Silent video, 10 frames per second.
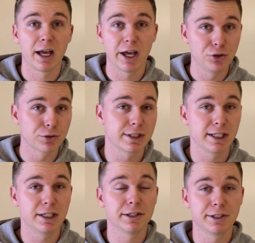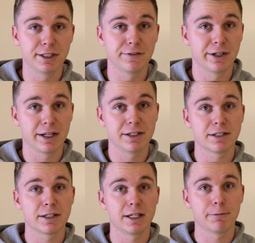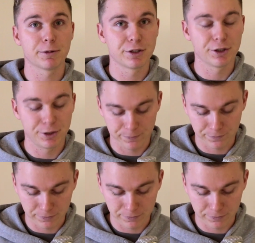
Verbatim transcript: and you'll see the dividends in return.